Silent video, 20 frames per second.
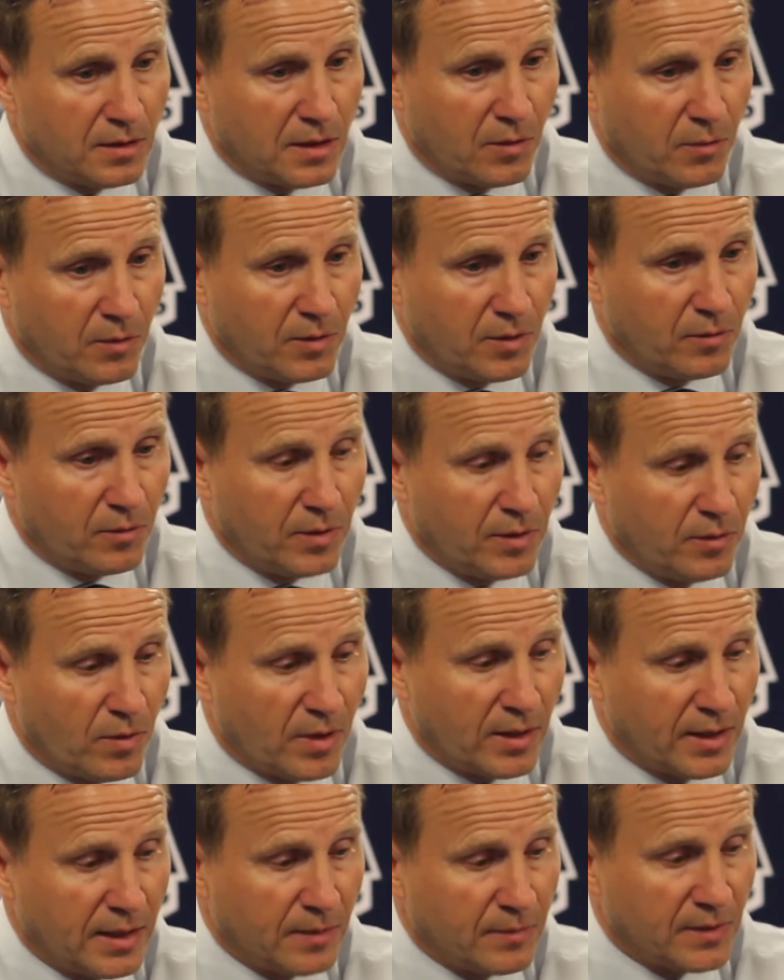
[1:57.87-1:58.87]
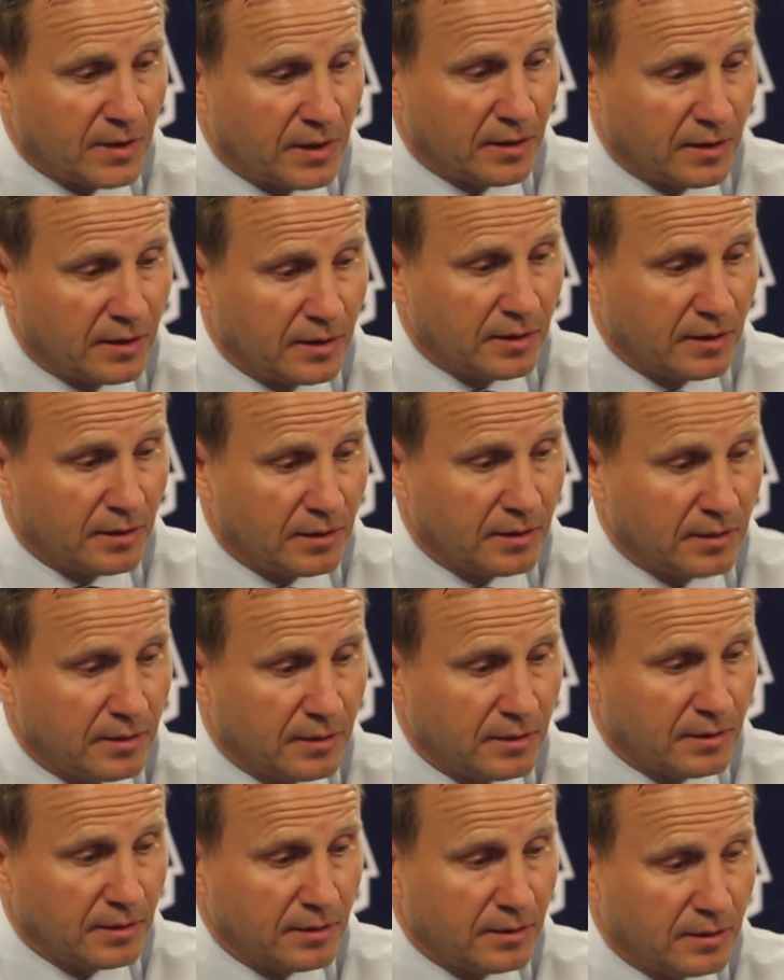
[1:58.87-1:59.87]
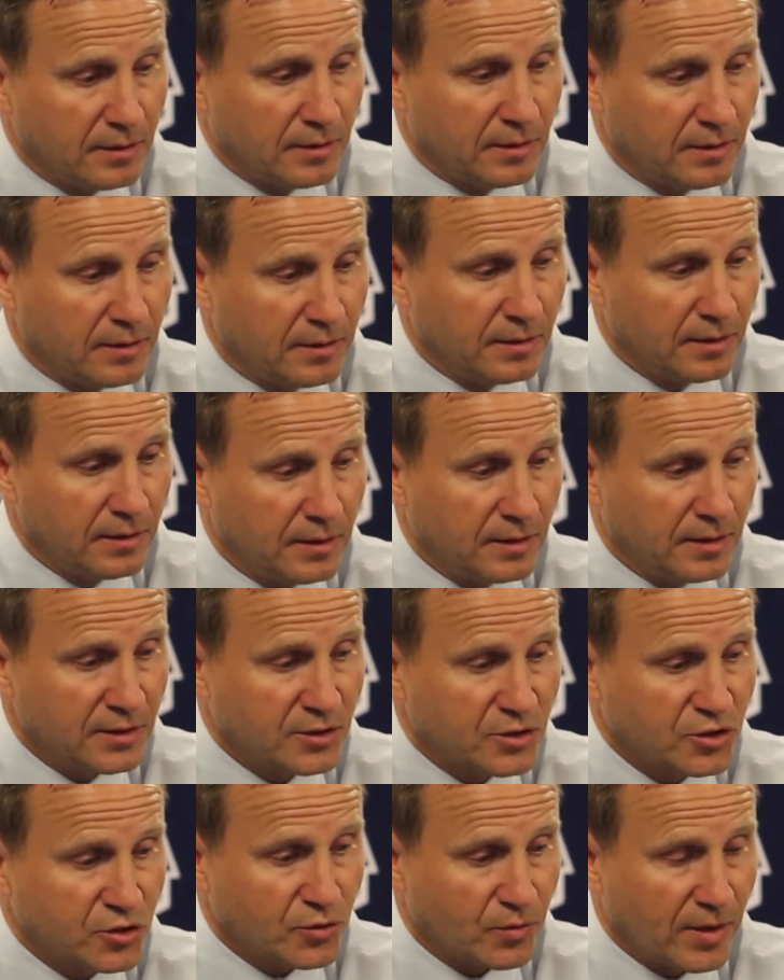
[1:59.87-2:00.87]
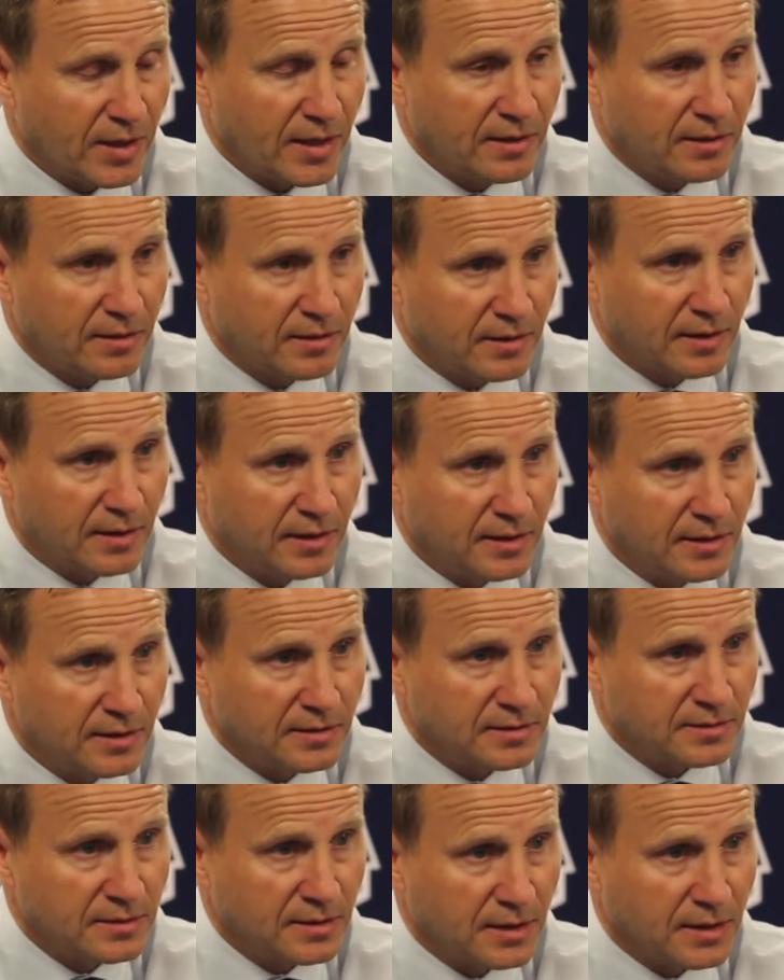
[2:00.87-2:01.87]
No, we want him to. His strength and his